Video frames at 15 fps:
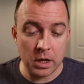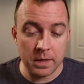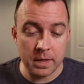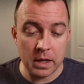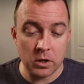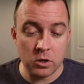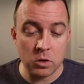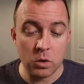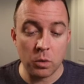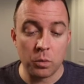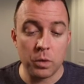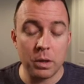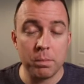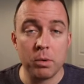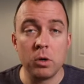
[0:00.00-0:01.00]
and then do a
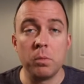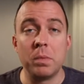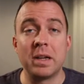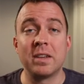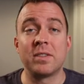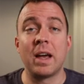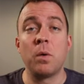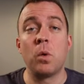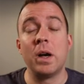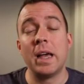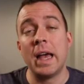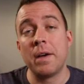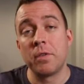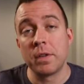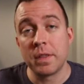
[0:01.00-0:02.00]
reboot because I
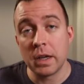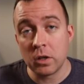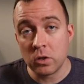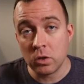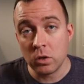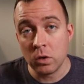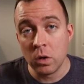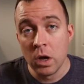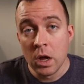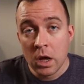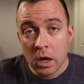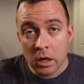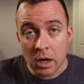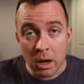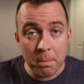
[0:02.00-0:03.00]
want everything to
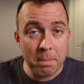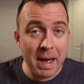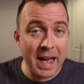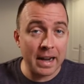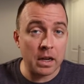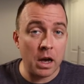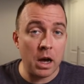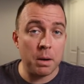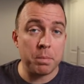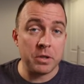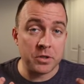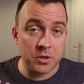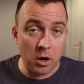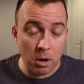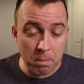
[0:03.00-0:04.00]
come back up
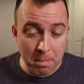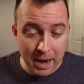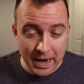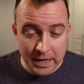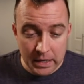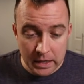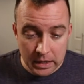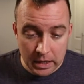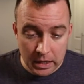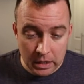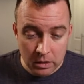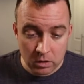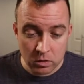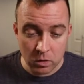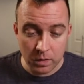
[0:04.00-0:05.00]
and start mining
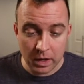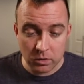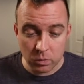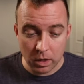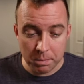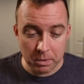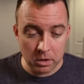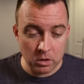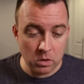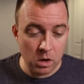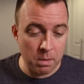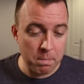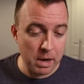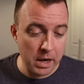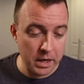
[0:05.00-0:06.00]
again. So that's what I'm going to do
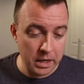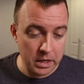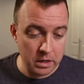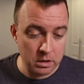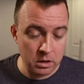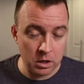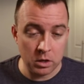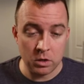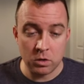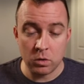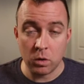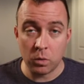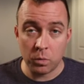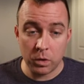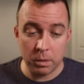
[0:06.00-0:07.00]
on my end and
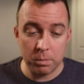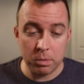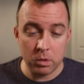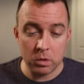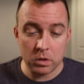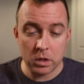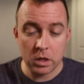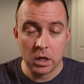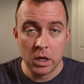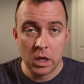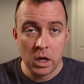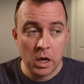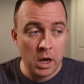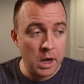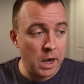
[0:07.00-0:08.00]
do a reboot.
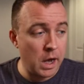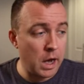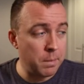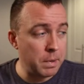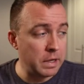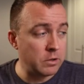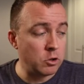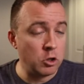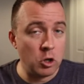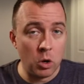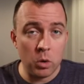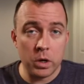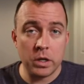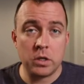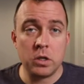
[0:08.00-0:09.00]
Um, it's
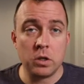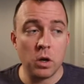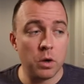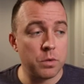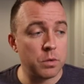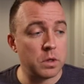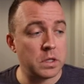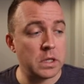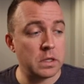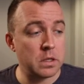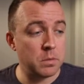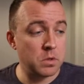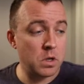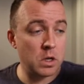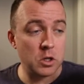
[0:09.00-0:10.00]
going to go through the
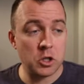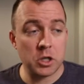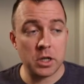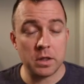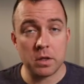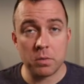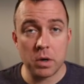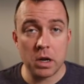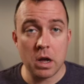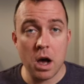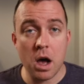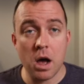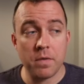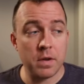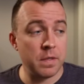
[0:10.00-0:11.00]
system. It's going to shut the rig
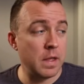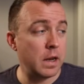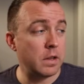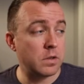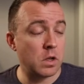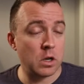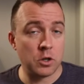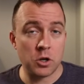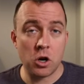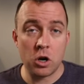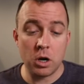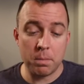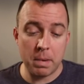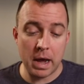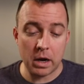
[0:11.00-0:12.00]
off and then it's going to
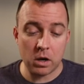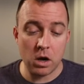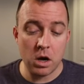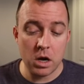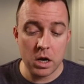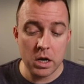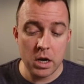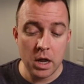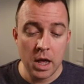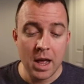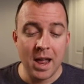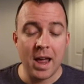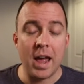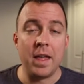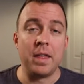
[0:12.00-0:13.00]
turn it back on.
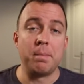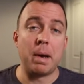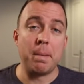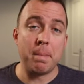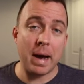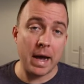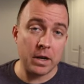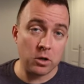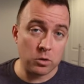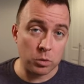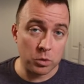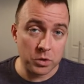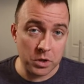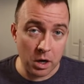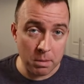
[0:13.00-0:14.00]
And then my miners
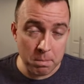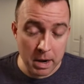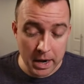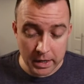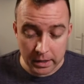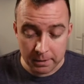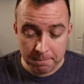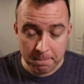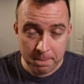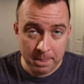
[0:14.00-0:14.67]
will start mining.